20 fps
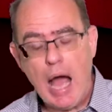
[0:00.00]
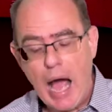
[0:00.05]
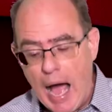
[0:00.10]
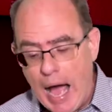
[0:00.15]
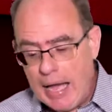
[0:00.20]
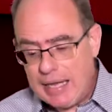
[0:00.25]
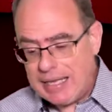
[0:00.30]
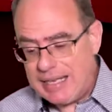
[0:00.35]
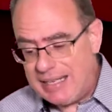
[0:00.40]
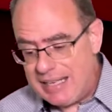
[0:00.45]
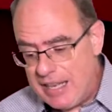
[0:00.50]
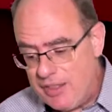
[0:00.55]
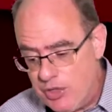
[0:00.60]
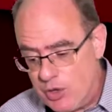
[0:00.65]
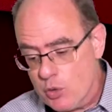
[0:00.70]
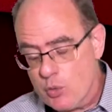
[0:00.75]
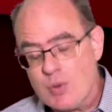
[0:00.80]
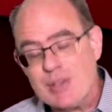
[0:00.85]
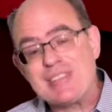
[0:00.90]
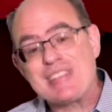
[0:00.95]
I can
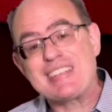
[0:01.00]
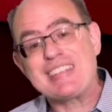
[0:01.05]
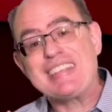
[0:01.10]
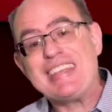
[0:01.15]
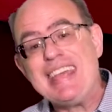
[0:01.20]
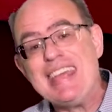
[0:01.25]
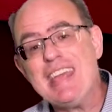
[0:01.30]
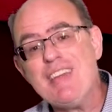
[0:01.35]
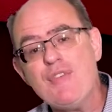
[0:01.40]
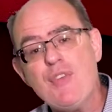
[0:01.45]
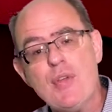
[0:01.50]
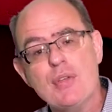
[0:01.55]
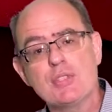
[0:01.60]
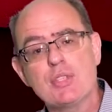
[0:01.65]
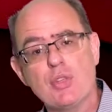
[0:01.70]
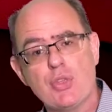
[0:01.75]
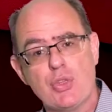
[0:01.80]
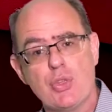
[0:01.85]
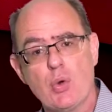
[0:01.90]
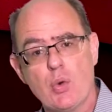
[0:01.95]
either receive his
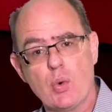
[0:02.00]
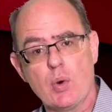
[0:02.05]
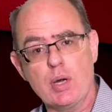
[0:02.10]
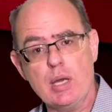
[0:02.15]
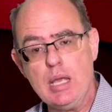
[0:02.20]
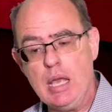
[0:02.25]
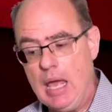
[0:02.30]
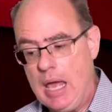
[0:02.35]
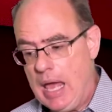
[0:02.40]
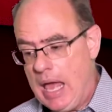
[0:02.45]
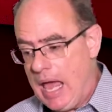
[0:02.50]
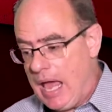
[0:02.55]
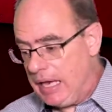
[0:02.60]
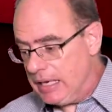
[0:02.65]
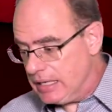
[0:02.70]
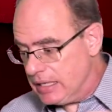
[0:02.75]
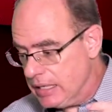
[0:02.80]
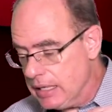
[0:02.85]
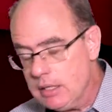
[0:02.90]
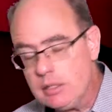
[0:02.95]
authority
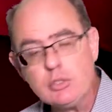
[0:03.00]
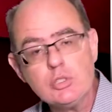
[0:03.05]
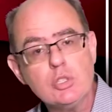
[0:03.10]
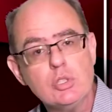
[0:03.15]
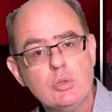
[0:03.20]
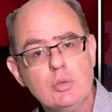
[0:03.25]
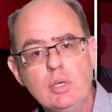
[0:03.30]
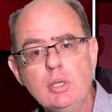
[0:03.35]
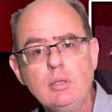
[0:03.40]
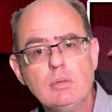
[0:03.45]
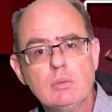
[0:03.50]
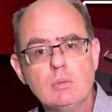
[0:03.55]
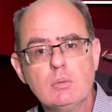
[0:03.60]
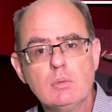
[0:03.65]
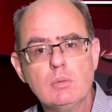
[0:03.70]
and yield to it,